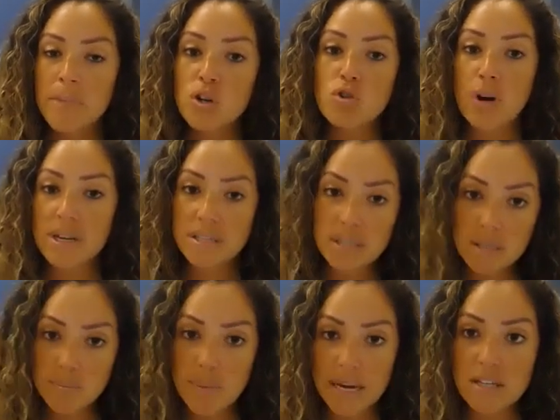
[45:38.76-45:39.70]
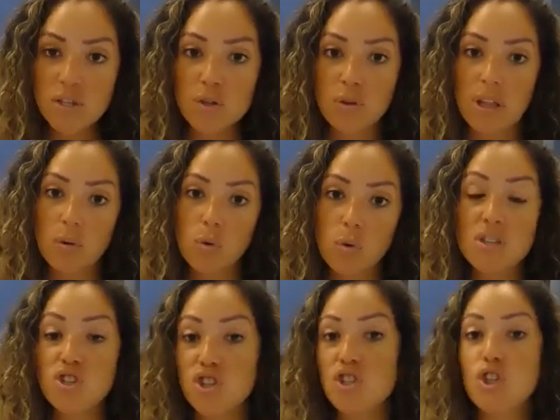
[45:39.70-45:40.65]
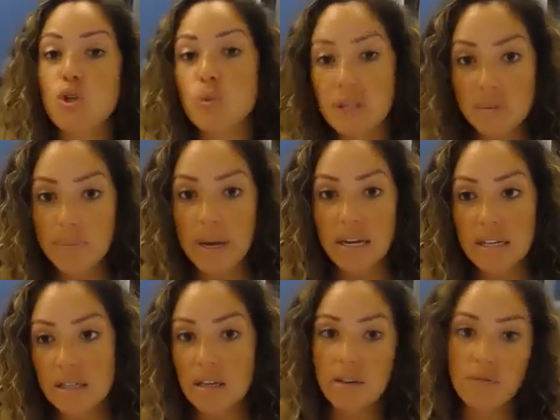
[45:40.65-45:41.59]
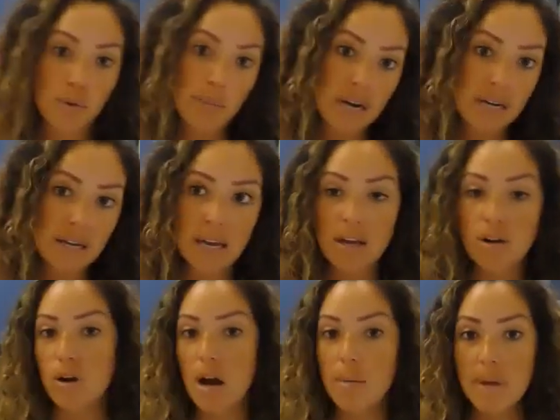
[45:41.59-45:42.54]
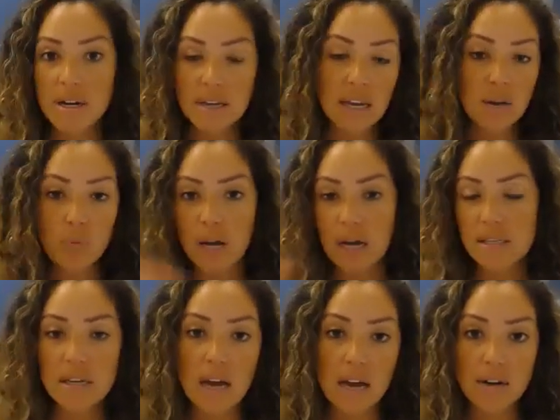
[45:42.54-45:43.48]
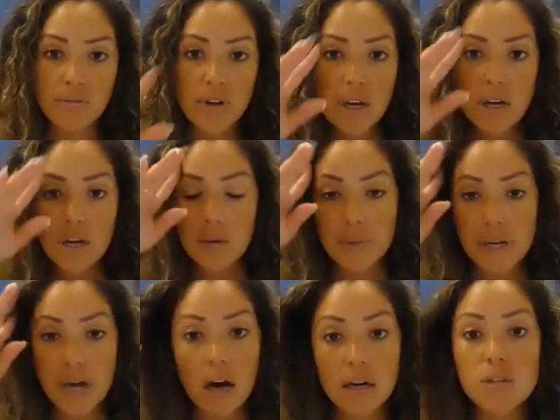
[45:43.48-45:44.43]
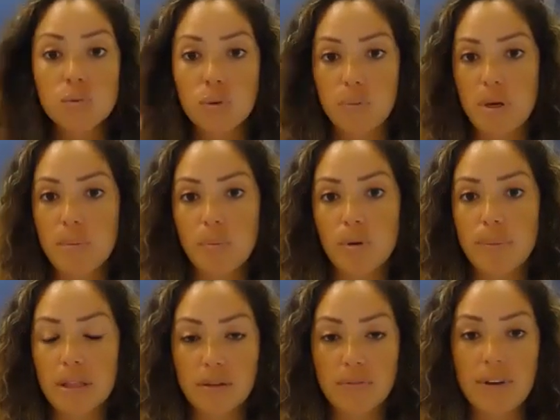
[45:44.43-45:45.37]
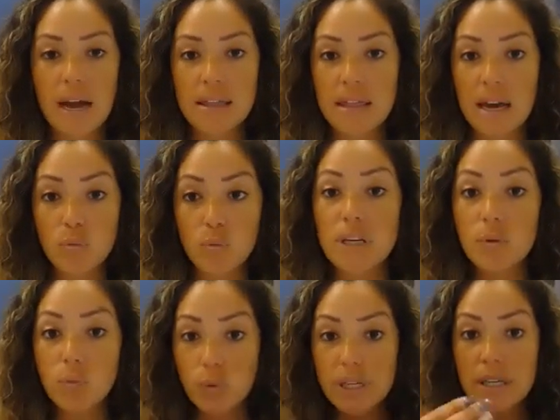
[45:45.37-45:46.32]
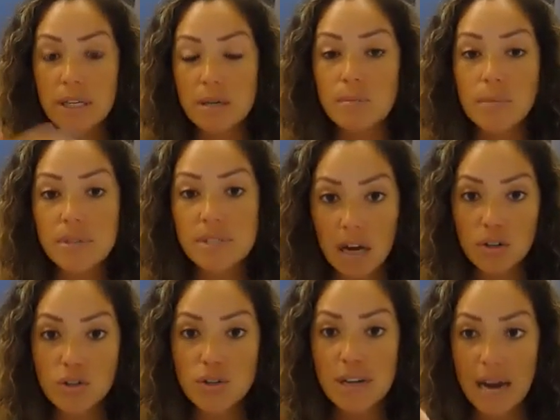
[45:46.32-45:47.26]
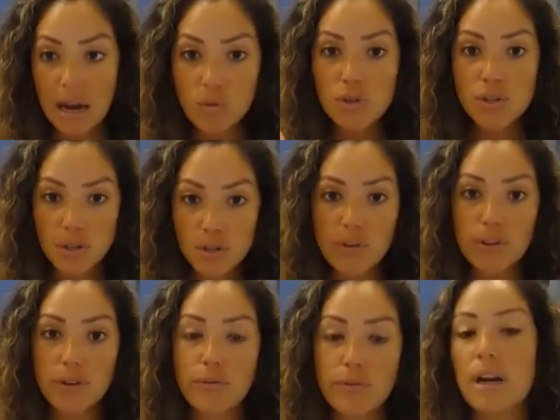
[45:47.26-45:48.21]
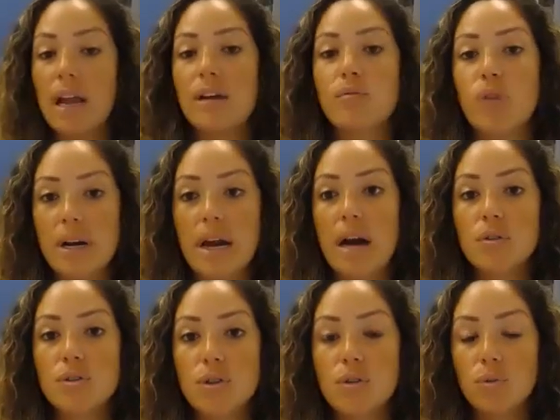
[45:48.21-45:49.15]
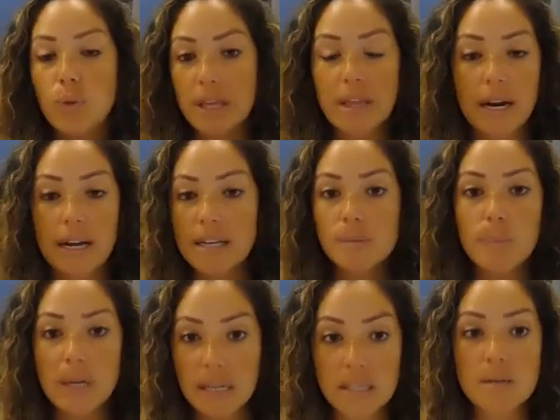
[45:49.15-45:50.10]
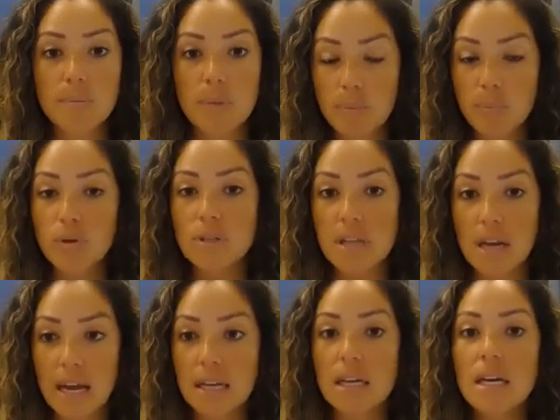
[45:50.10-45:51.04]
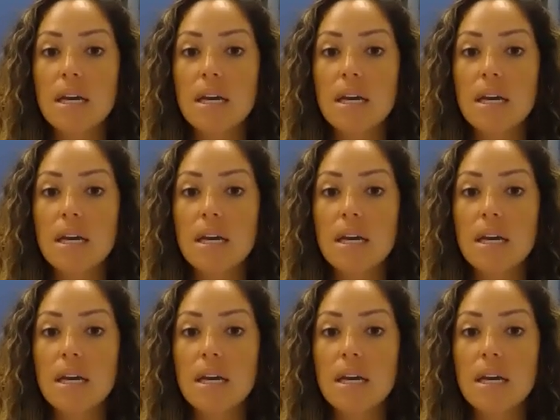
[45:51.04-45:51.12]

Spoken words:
crisis based so that it wasn't just units based. And if you're Medicaid or not Medicaid, we had to kind of be honest with people about the fact that we need dollars now to serve on the front line right now. So the way that I explain it to people is like